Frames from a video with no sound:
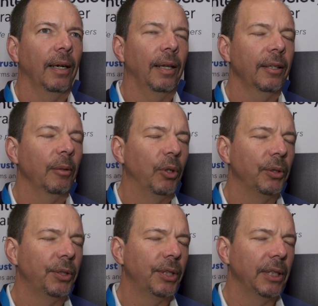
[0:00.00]
I think the
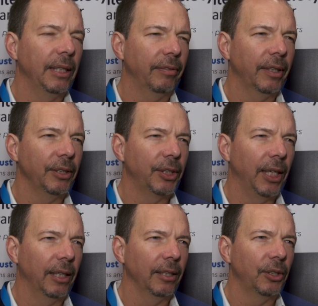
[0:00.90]
most significant
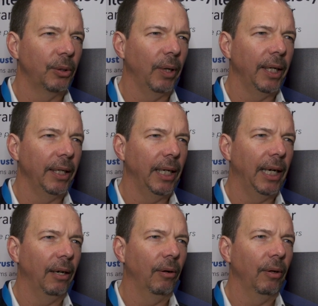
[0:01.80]
challenge right
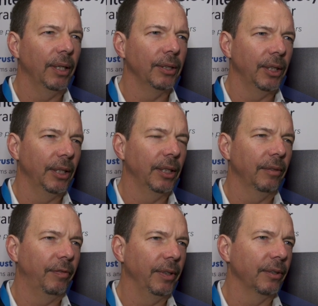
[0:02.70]
now is in
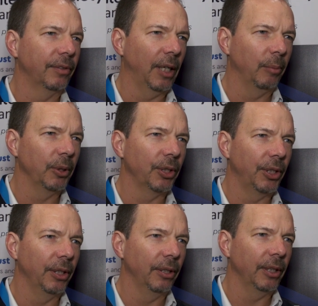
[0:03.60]
the field of
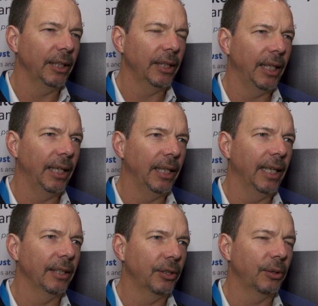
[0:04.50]
cybersecurity, and
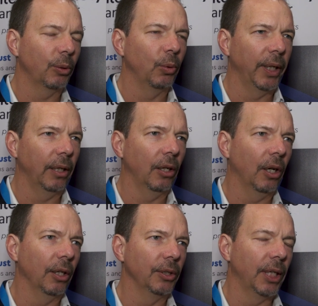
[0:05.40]
that's writ
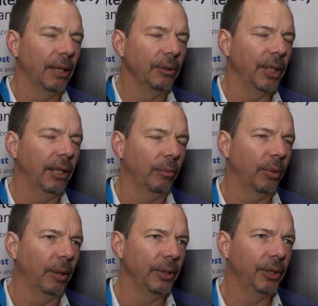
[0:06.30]
large. And I would say there are
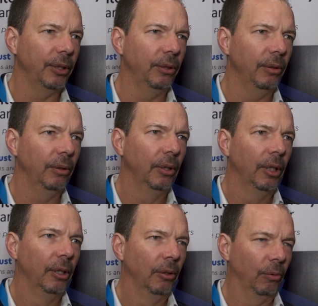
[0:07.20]
probably two
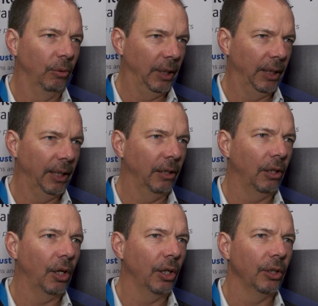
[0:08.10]
really
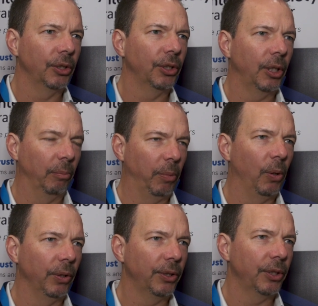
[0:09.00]
large
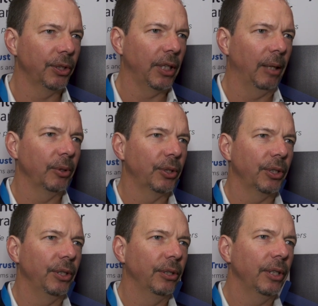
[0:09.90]
components to
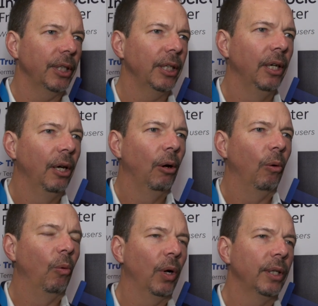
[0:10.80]
cybersecurity.
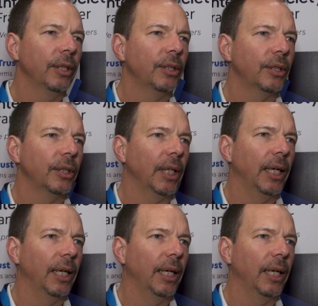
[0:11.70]
One is